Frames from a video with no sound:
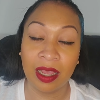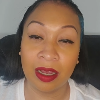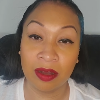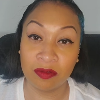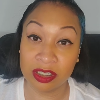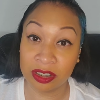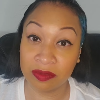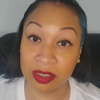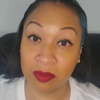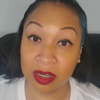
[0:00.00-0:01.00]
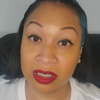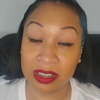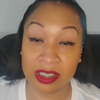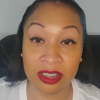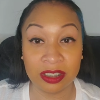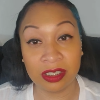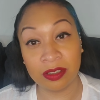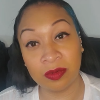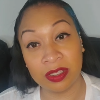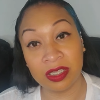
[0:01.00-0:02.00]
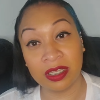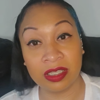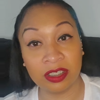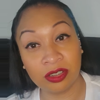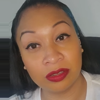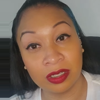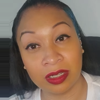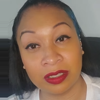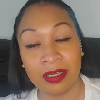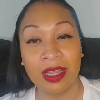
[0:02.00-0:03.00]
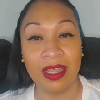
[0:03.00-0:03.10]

of what she really wants, and she says one thing and then shows another.